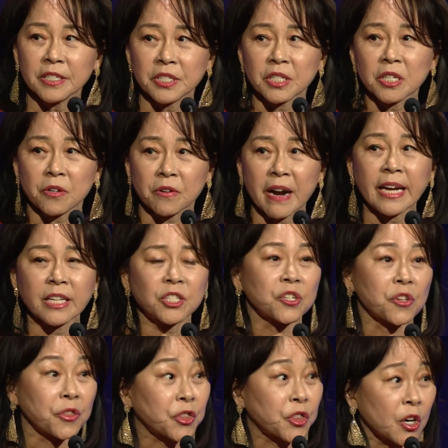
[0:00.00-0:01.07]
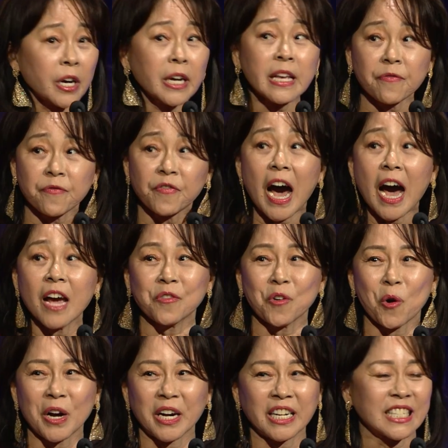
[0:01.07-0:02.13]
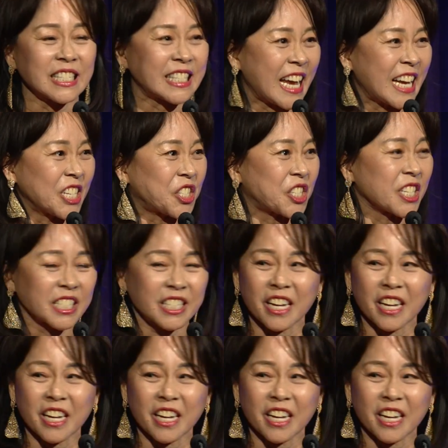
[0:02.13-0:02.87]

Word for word: in grants to 35 organizations